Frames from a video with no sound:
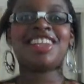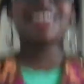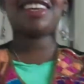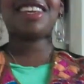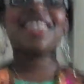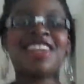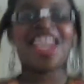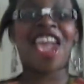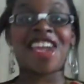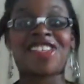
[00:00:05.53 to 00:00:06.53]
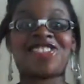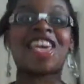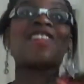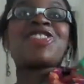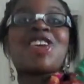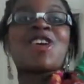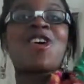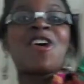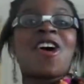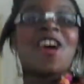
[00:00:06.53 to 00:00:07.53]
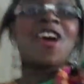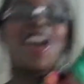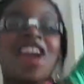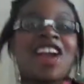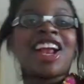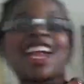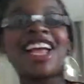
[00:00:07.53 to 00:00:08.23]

Now do it. Excelsior!